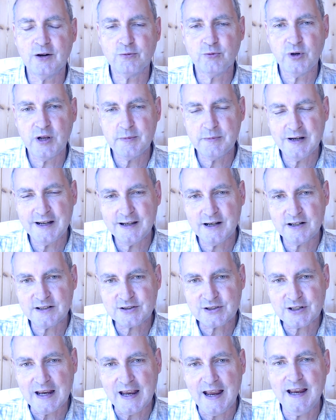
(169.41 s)
We may
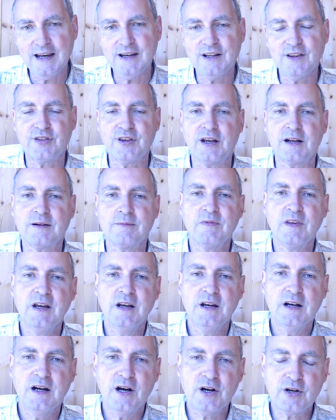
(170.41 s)
ask anything
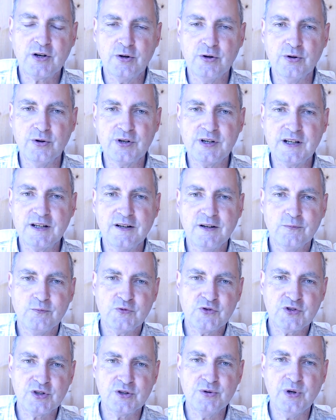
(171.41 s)
according
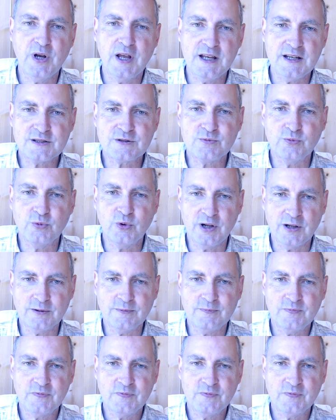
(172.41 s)
to his will.